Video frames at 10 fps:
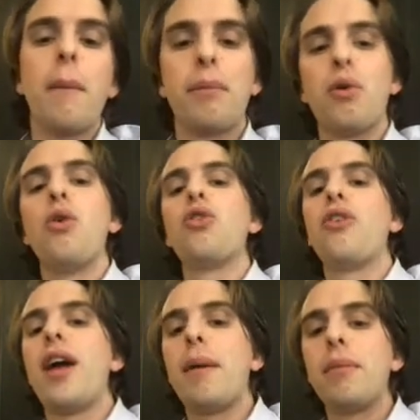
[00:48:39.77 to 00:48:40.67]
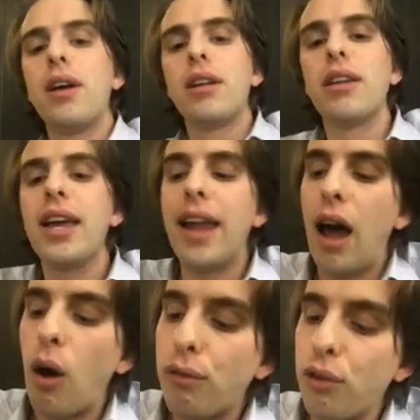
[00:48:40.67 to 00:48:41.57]
program laid
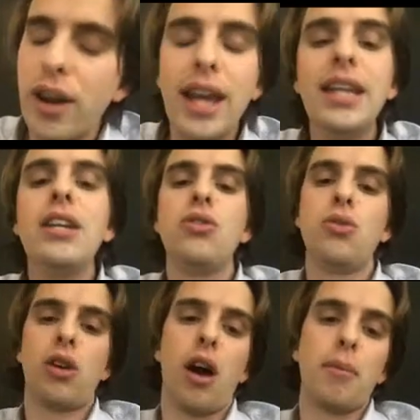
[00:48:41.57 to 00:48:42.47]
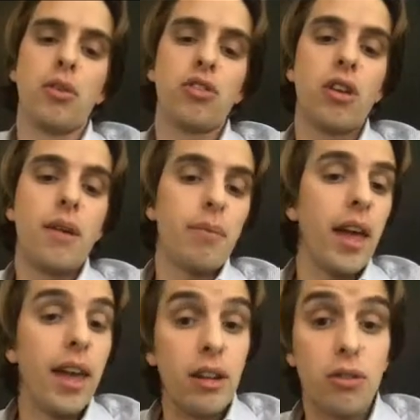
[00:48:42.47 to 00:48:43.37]
out for any newcomers
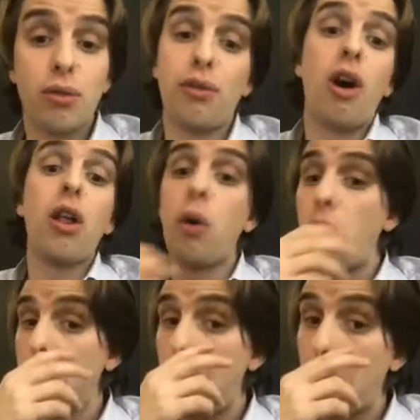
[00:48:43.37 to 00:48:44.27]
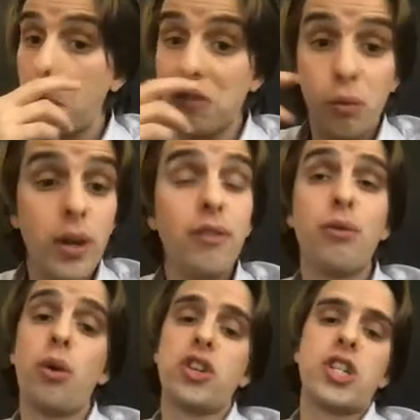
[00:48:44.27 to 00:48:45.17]
to follow our model of we
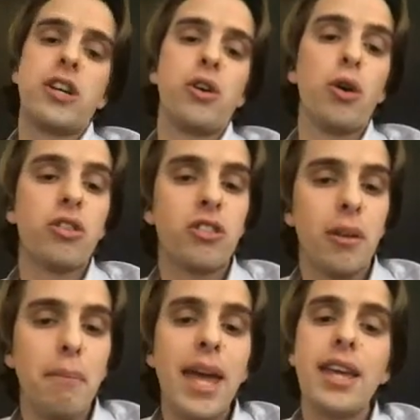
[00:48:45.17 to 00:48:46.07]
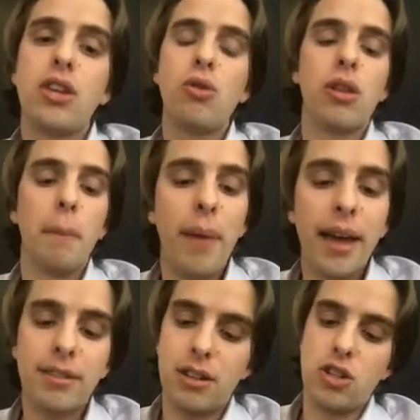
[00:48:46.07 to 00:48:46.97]
forge heroes to make you the
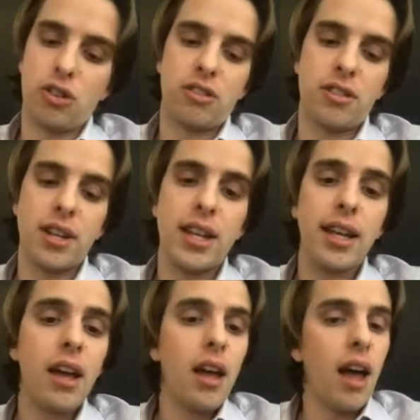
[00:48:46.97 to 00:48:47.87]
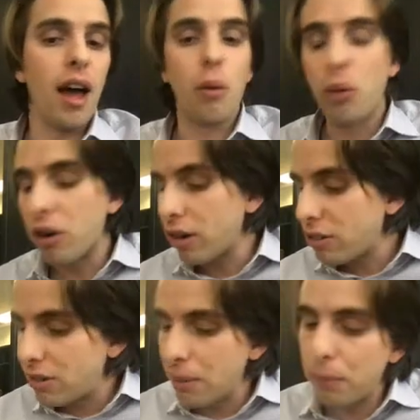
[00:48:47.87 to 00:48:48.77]
best in your city. We're
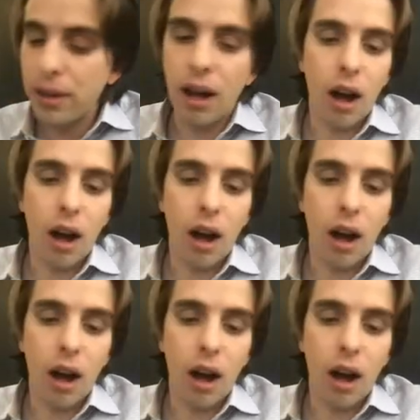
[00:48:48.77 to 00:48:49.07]
simply a